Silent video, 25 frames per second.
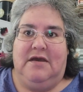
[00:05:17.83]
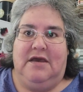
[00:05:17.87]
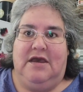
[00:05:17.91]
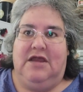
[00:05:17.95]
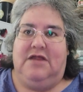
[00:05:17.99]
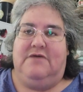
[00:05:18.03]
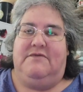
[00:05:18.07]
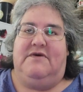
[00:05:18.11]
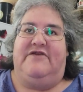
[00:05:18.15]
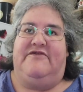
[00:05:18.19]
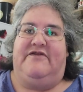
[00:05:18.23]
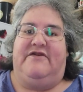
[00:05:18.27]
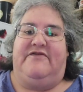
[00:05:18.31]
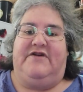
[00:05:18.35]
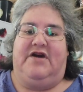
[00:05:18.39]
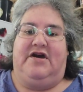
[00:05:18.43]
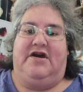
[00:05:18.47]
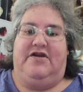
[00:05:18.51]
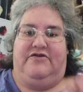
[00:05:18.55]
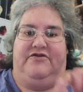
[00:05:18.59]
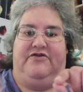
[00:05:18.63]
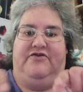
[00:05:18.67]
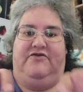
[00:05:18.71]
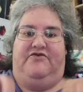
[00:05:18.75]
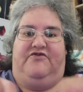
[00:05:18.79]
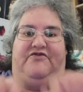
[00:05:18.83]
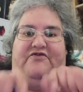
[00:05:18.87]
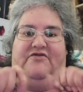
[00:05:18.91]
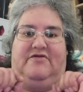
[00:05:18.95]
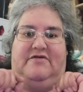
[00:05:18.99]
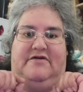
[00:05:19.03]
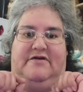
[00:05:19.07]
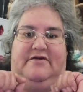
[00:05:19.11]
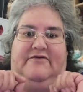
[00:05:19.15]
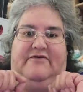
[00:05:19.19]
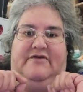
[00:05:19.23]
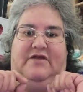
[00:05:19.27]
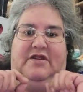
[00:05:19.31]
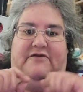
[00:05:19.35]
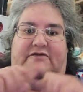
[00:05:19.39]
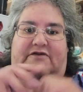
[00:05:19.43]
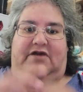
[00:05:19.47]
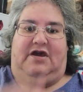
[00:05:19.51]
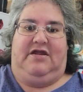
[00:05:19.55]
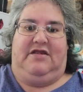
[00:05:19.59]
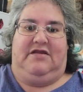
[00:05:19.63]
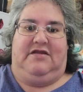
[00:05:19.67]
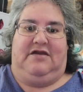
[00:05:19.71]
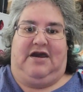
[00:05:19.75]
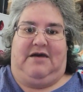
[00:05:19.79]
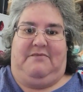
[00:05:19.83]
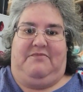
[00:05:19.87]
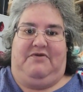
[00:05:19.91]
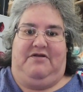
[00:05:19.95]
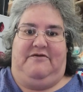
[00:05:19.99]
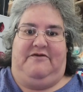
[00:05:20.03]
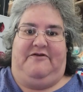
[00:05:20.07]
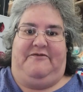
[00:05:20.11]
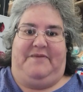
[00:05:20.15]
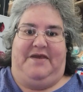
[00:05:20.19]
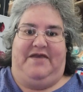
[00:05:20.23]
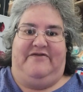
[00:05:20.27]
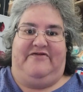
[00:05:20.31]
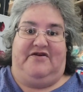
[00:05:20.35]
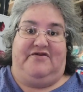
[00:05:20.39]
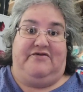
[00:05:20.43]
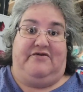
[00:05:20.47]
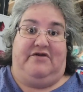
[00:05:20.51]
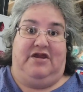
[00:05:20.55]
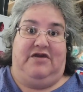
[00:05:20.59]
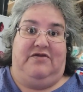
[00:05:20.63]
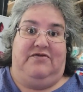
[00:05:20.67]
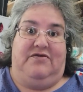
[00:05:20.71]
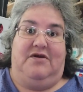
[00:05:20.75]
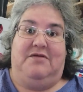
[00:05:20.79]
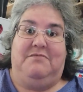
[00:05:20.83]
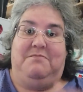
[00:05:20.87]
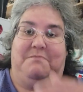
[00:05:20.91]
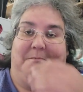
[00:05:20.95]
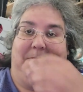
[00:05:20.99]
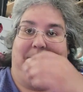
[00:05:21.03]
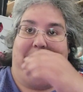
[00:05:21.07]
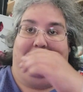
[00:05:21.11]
Anyways, it's got 2 drawers and it's got cupboard space underneath it.